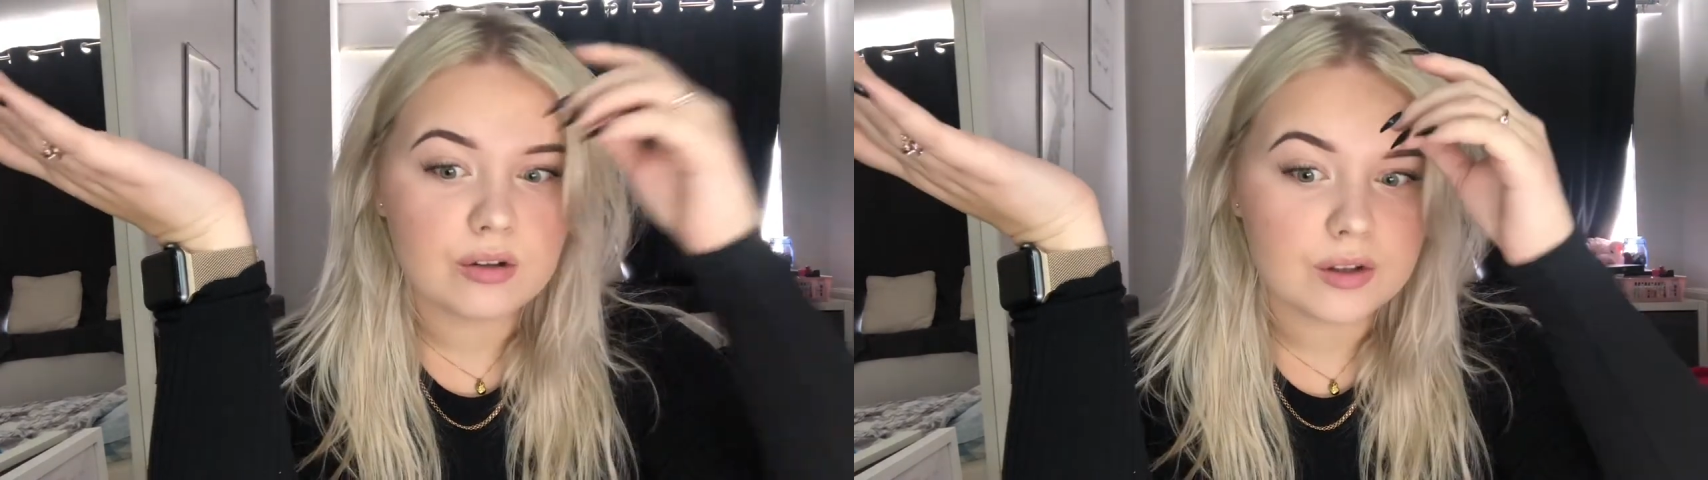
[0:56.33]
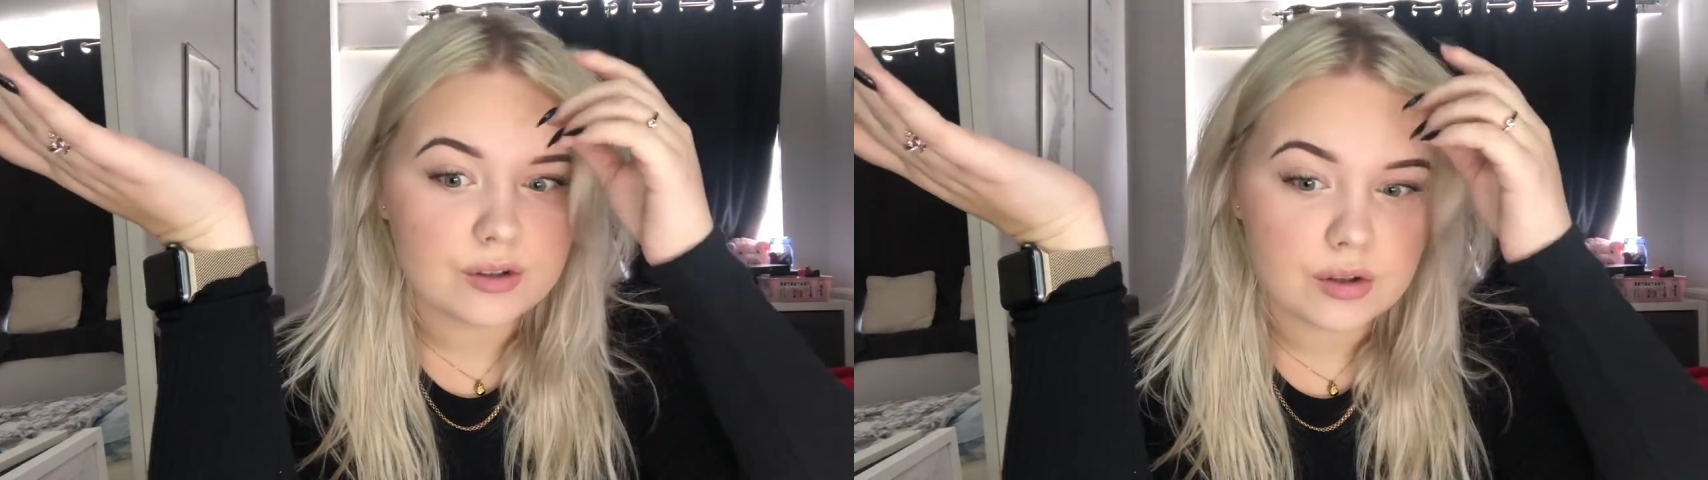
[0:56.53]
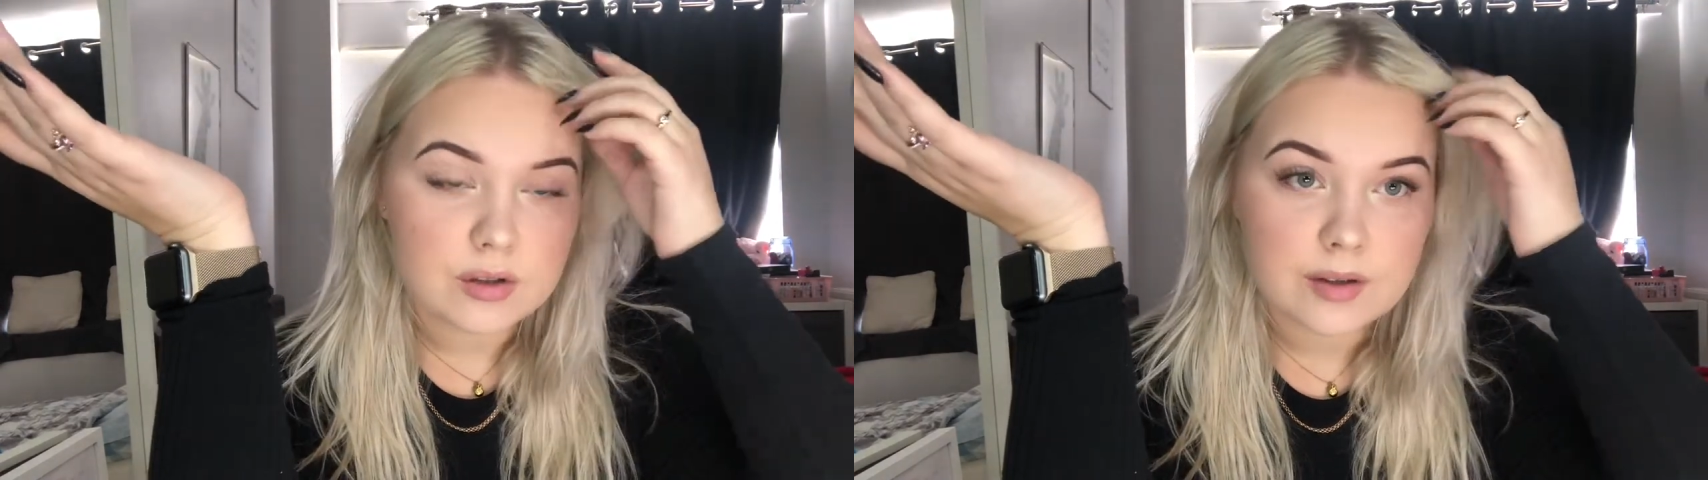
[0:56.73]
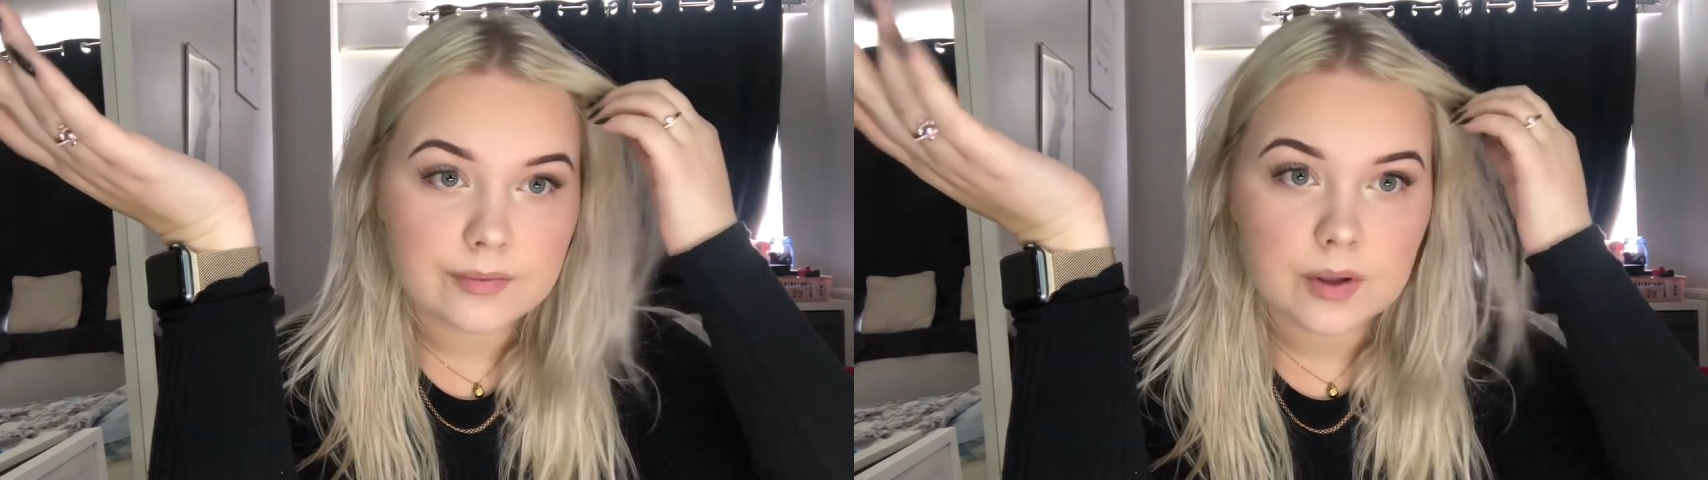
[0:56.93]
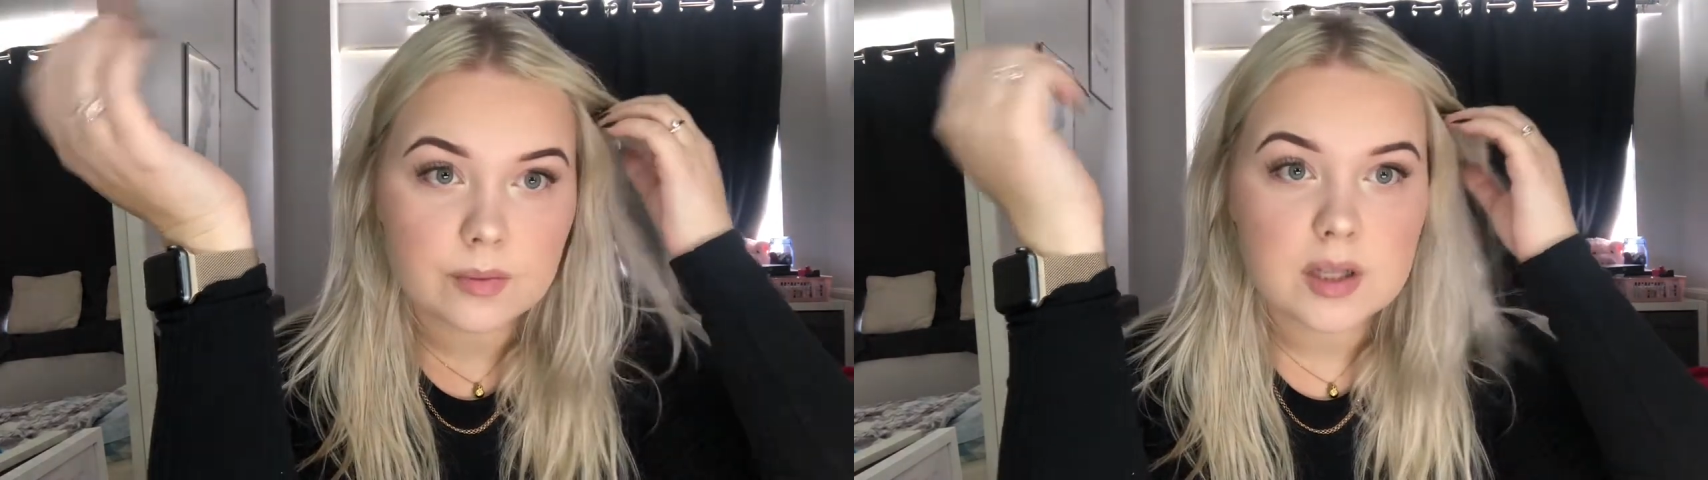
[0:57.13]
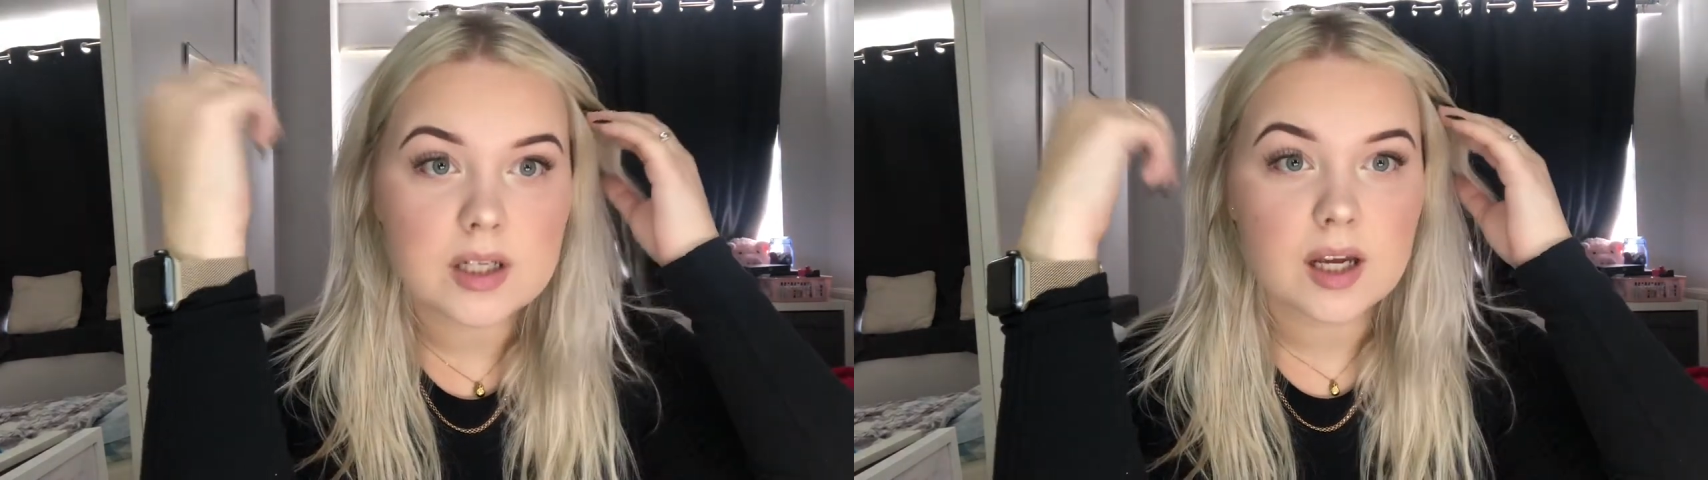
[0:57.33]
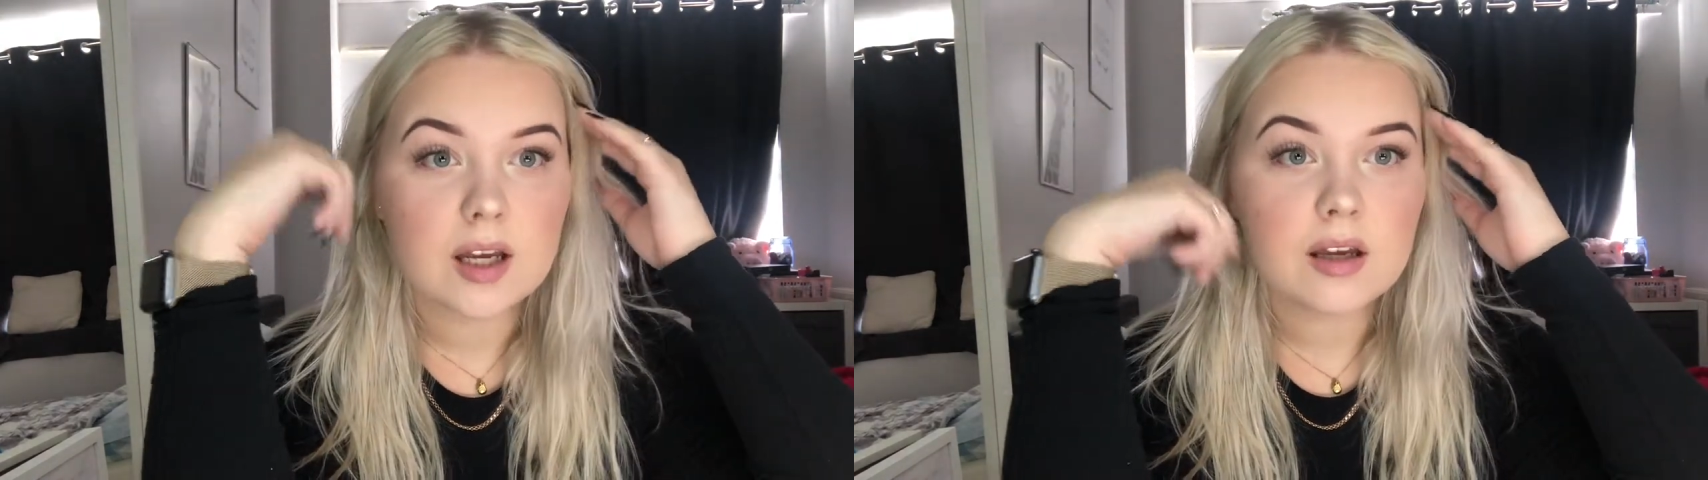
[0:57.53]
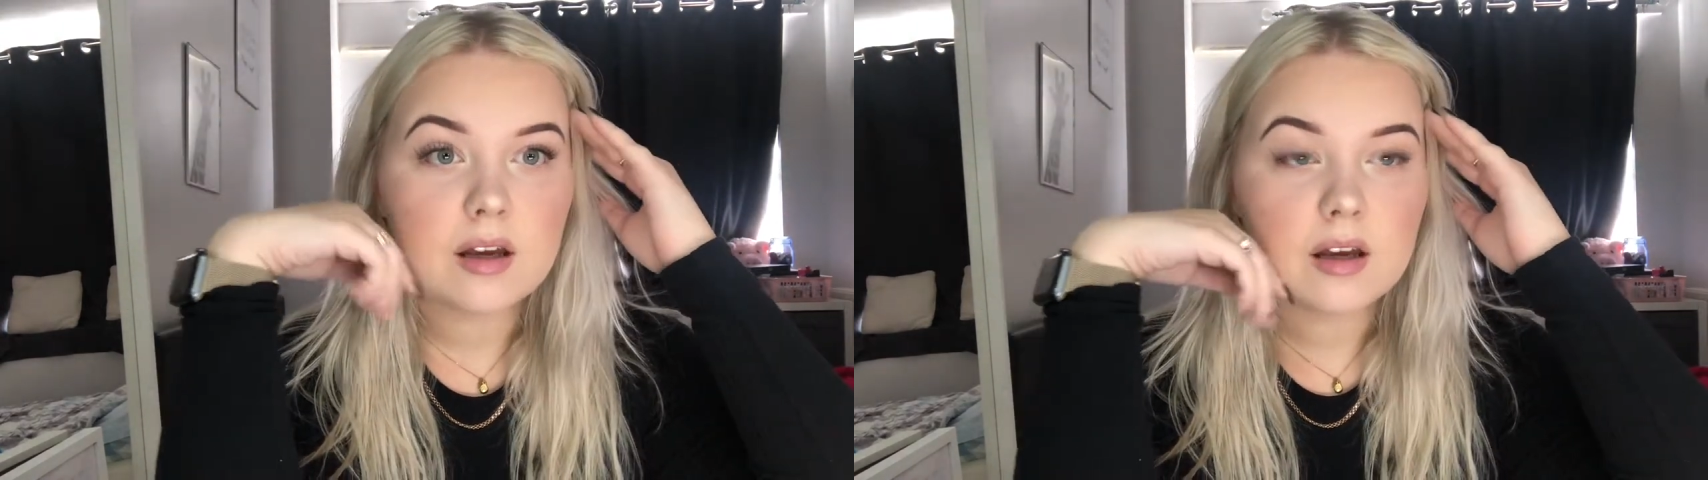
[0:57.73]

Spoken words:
and do something with the day.